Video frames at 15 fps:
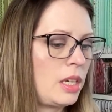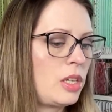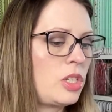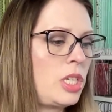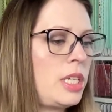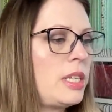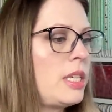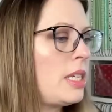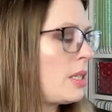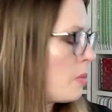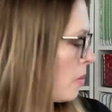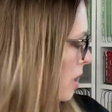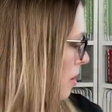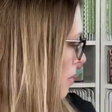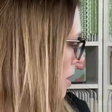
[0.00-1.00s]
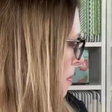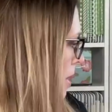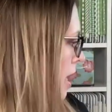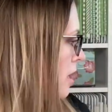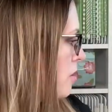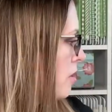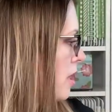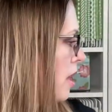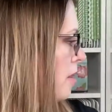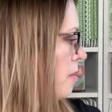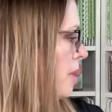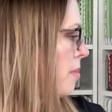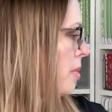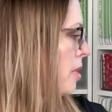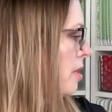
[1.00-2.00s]
She is one of my Patreon
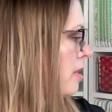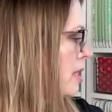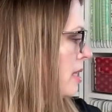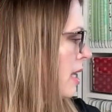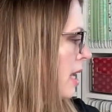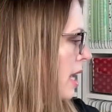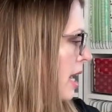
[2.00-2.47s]
members.